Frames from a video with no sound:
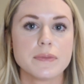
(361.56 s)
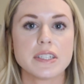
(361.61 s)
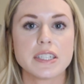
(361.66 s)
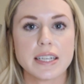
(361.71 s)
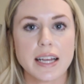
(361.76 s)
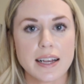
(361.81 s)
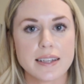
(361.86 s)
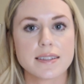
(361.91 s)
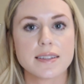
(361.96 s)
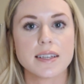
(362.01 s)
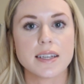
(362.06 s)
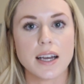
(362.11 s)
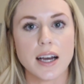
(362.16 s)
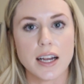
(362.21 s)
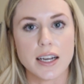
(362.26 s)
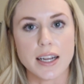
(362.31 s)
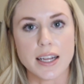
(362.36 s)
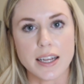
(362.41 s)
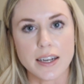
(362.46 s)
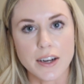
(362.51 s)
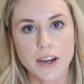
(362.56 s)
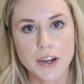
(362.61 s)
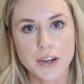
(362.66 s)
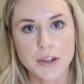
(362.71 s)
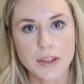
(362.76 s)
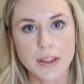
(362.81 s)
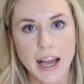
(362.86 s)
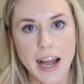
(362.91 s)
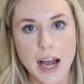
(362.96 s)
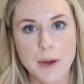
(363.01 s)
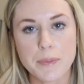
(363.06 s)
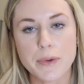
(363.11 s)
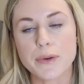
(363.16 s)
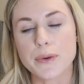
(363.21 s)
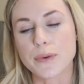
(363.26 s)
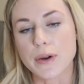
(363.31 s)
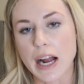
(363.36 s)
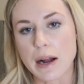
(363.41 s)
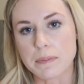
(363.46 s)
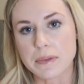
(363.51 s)
she has the gun in her lap,
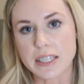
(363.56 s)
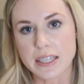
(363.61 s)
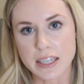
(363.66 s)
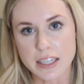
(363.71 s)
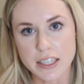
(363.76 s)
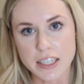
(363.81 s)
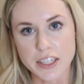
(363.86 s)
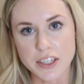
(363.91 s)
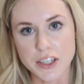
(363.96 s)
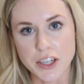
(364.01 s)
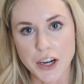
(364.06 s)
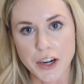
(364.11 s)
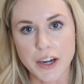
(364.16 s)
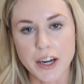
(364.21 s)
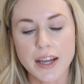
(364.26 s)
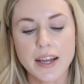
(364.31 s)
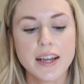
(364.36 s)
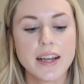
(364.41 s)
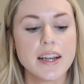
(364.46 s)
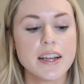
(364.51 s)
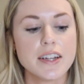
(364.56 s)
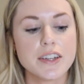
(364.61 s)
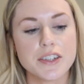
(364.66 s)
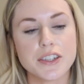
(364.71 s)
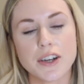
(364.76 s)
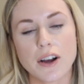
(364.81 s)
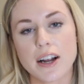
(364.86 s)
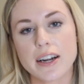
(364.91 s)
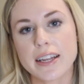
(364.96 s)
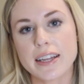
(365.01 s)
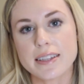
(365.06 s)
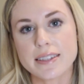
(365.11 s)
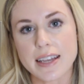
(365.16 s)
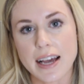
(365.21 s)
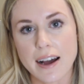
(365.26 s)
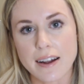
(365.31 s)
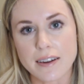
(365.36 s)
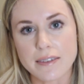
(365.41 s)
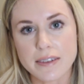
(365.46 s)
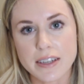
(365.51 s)
wrapped in a t-shirt. John gets
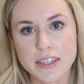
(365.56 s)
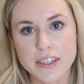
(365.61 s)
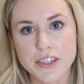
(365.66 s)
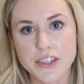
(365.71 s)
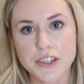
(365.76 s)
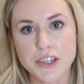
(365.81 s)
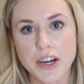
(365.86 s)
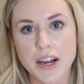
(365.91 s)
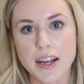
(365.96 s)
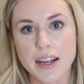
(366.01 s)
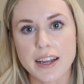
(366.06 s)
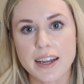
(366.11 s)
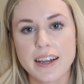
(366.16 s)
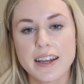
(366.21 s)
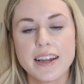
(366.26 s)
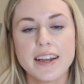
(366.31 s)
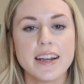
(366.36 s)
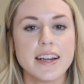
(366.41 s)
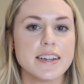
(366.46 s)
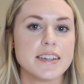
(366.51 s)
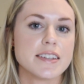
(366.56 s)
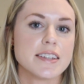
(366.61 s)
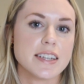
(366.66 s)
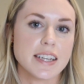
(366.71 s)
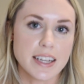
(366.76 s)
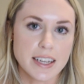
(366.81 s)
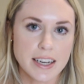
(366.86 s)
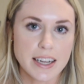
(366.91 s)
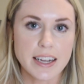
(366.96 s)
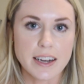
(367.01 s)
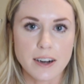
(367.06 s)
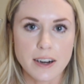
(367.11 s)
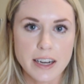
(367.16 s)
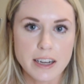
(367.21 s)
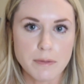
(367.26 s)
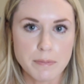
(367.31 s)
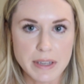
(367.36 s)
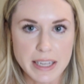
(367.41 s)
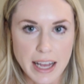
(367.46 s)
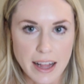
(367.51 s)
out of his truck, and she can hear
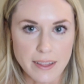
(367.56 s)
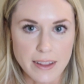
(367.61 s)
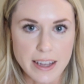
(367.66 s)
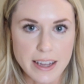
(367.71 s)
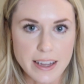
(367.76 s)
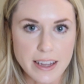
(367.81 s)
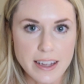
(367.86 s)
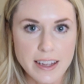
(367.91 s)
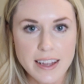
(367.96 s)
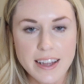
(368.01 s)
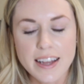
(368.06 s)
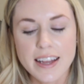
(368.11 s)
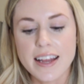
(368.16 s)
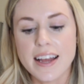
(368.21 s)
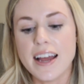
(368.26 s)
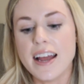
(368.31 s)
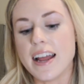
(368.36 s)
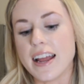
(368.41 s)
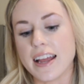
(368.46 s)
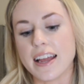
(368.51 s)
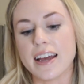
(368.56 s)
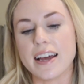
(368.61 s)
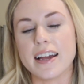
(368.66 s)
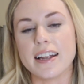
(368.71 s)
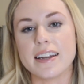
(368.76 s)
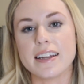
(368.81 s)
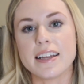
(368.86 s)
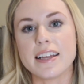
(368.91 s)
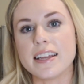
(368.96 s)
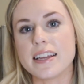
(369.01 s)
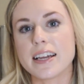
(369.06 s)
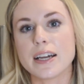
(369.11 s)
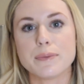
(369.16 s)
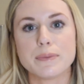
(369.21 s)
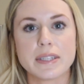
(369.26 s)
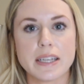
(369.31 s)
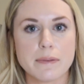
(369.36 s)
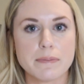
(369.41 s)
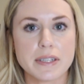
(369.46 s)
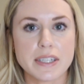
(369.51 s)
him yelling, and he
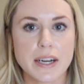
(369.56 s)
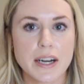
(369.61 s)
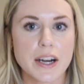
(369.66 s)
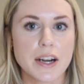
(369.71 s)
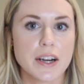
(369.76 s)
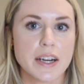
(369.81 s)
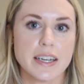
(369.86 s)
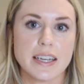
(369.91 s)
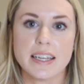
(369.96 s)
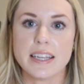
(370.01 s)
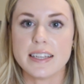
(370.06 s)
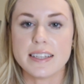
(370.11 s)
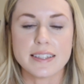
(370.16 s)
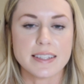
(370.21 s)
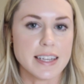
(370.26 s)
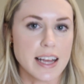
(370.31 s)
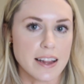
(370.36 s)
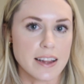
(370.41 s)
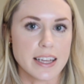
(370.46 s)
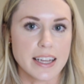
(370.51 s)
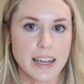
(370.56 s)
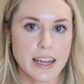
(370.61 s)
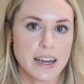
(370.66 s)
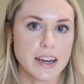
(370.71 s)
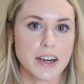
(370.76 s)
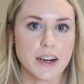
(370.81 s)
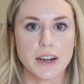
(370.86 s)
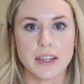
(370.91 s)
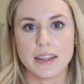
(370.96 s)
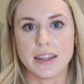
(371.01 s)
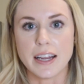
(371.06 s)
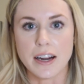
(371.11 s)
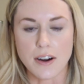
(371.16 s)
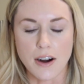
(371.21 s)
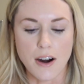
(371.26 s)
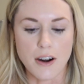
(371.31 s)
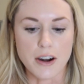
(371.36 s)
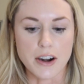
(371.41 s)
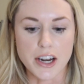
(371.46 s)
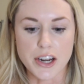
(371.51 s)
comes up to her and he's yelling at her, and they're
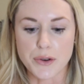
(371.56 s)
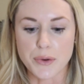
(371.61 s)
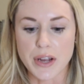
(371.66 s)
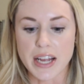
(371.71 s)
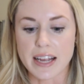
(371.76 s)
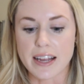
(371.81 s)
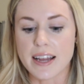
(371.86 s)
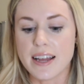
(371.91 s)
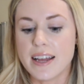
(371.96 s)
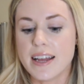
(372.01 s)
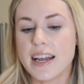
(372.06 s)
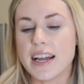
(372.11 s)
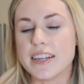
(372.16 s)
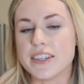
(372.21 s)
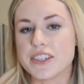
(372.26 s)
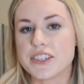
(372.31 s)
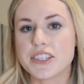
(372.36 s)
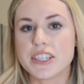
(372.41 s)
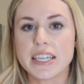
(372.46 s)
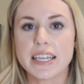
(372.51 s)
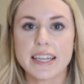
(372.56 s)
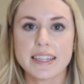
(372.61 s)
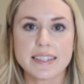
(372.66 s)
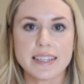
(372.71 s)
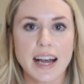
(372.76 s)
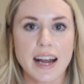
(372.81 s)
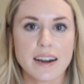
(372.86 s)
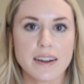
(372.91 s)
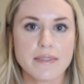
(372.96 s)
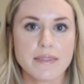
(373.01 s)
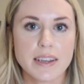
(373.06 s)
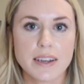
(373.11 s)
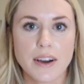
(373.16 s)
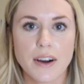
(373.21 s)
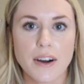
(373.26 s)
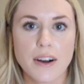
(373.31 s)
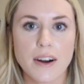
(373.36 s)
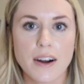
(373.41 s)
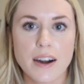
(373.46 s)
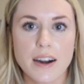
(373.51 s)
arguing, and she gets out of the
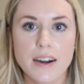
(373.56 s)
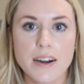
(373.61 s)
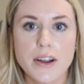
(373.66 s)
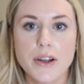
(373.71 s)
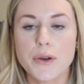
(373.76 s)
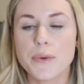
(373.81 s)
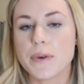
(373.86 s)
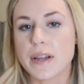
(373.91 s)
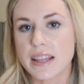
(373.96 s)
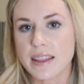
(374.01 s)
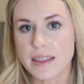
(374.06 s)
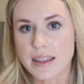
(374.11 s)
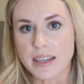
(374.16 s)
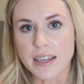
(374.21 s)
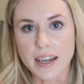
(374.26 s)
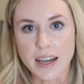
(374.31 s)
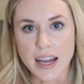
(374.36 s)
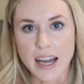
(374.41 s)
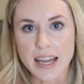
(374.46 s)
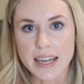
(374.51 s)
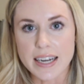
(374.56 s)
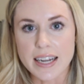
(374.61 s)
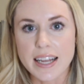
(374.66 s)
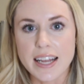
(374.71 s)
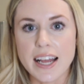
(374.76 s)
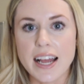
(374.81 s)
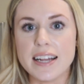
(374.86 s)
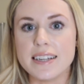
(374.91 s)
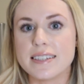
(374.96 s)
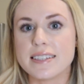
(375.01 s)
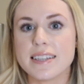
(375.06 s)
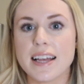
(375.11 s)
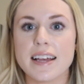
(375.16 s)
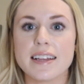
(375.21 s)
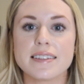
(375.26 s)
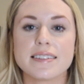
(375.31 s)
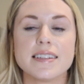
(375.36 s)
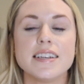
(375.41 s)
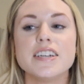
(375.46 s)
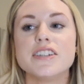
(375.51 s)
car with the gun and
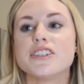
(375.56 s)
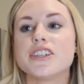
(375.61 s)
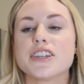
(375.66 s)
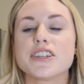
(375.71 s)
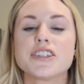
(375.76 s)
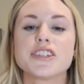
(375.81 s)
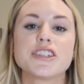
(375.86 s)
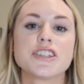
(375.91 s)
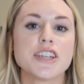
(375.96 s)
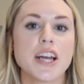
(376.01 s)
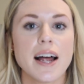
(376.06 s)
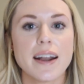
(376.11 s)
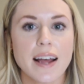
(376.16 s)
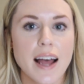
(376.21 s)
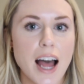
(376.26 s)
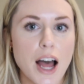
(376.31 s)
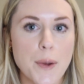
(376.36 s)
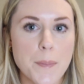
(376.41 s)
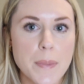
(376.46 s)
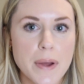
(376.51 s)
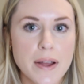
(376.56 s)
says, just shut up,